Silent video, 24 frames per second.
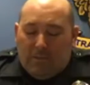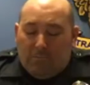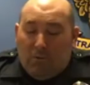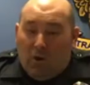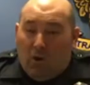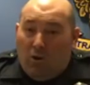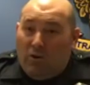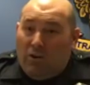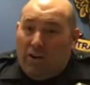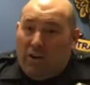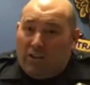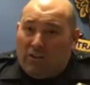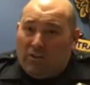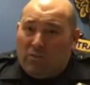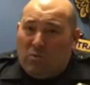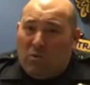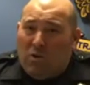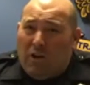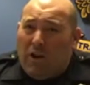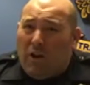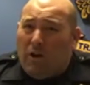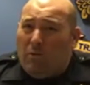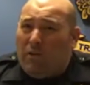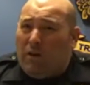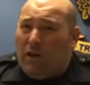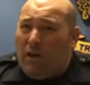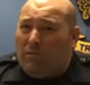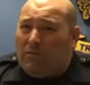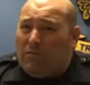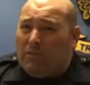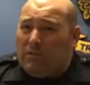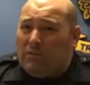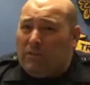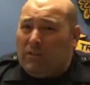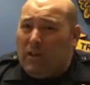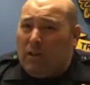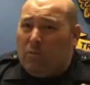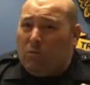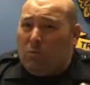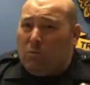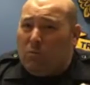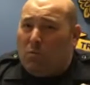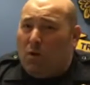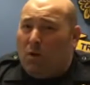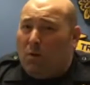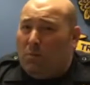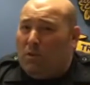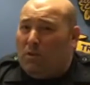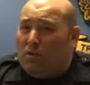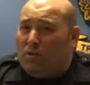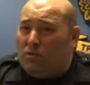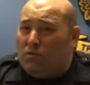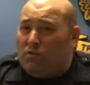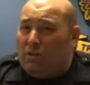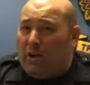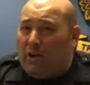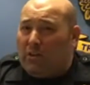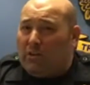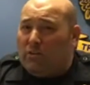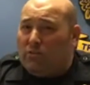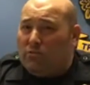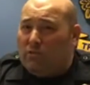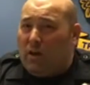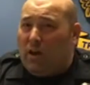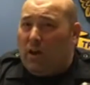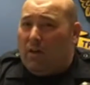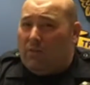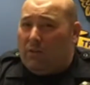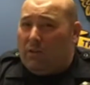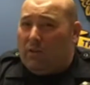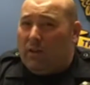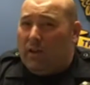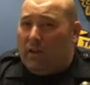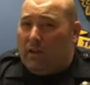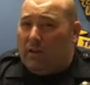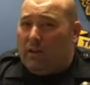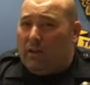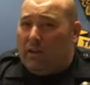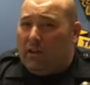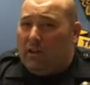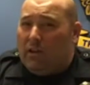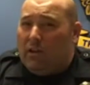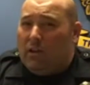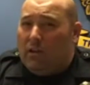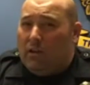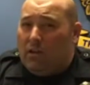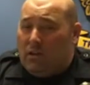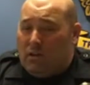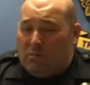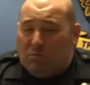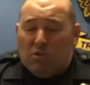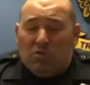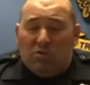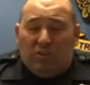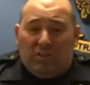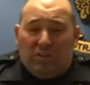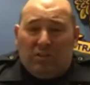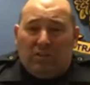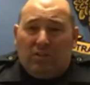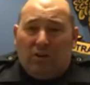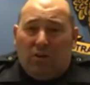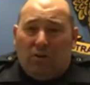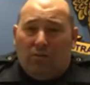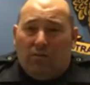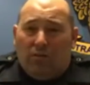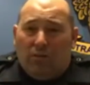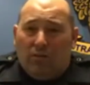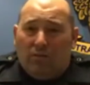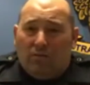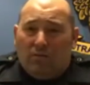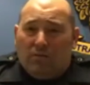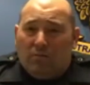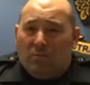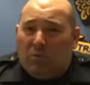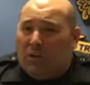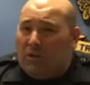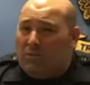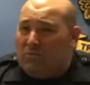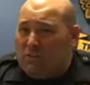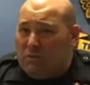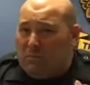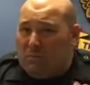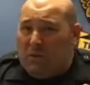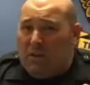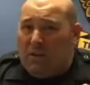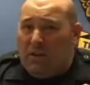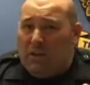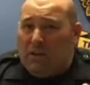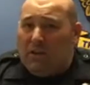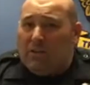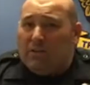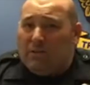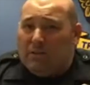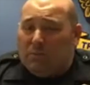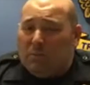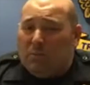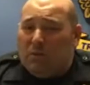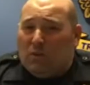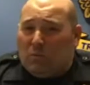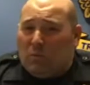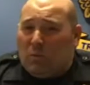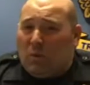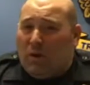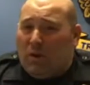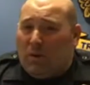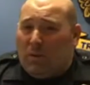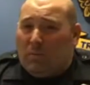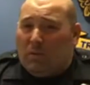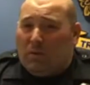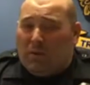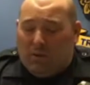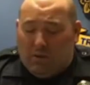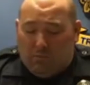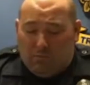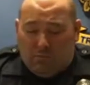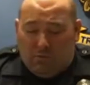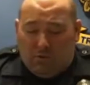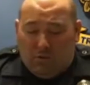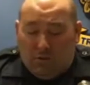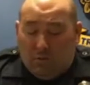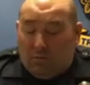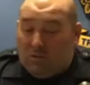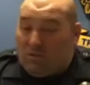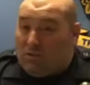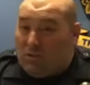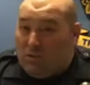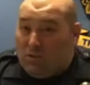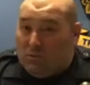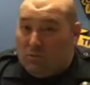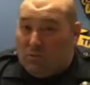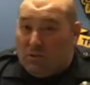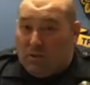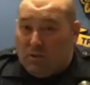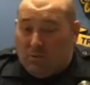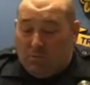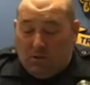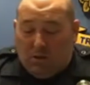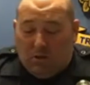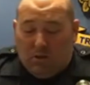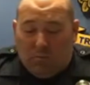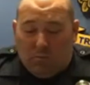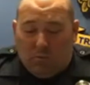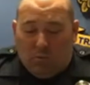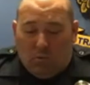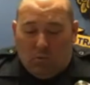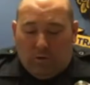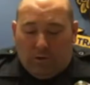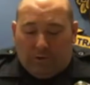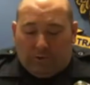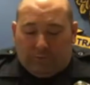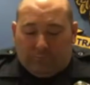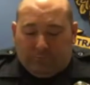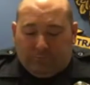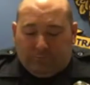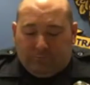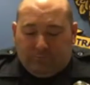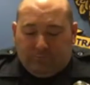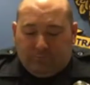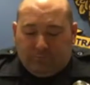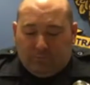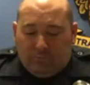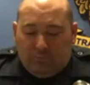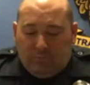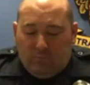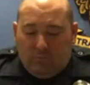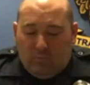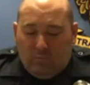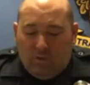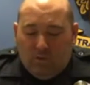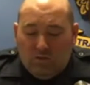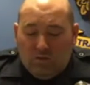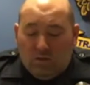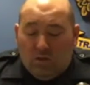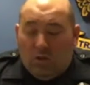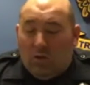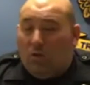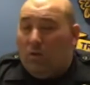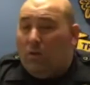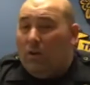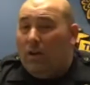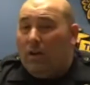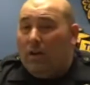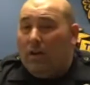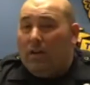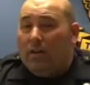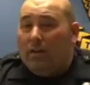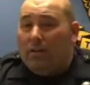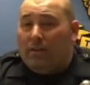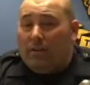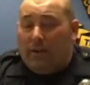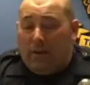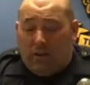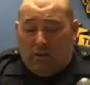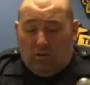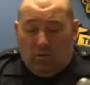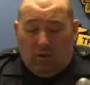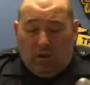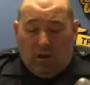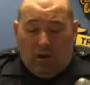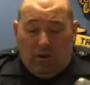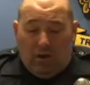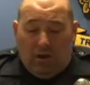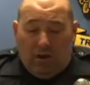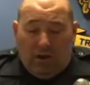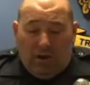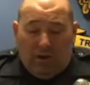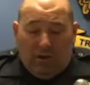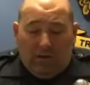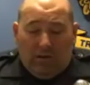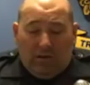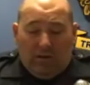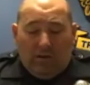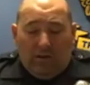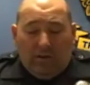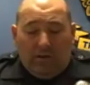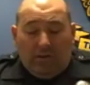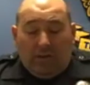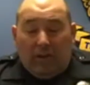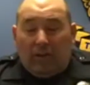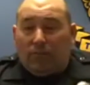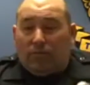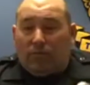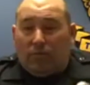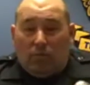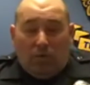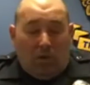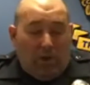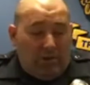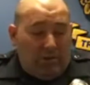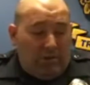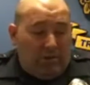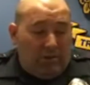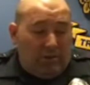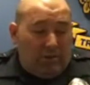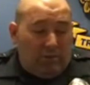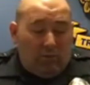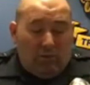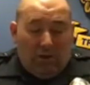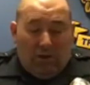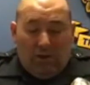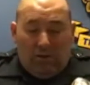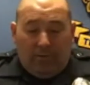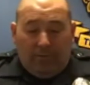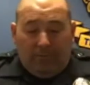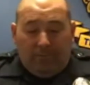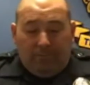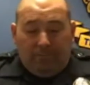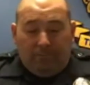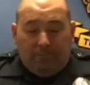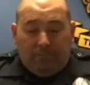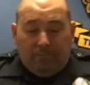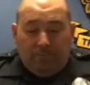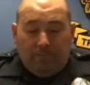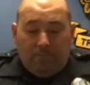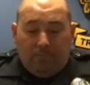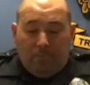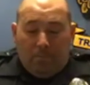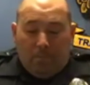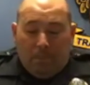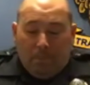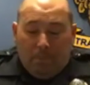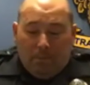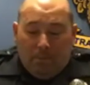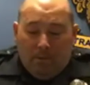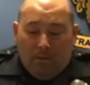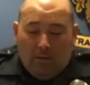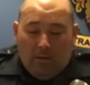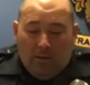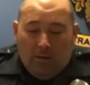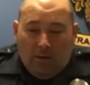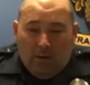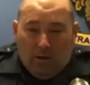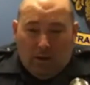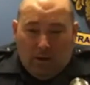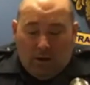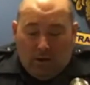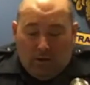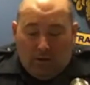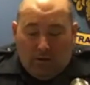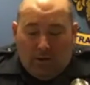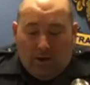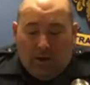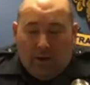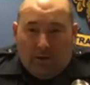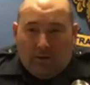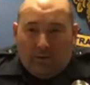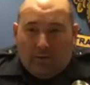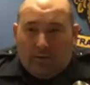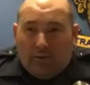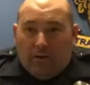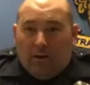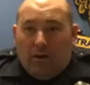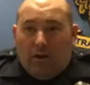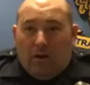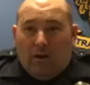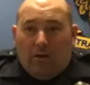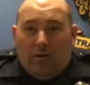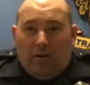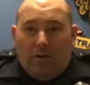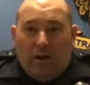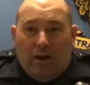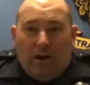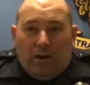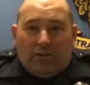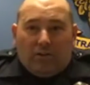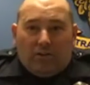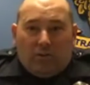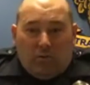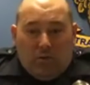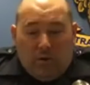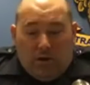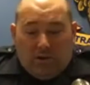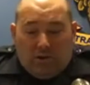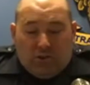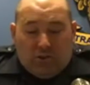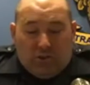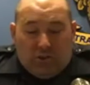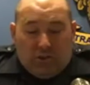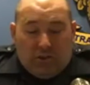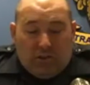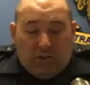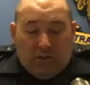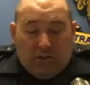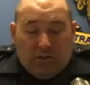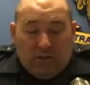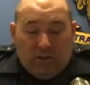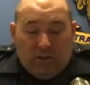Our next one, I would have to say, would probably be distracted driving lately. I'm using cell phones, but speeding is probably going to be number one. So, thank you, Gary. Thanks for watching as well. All right, our next question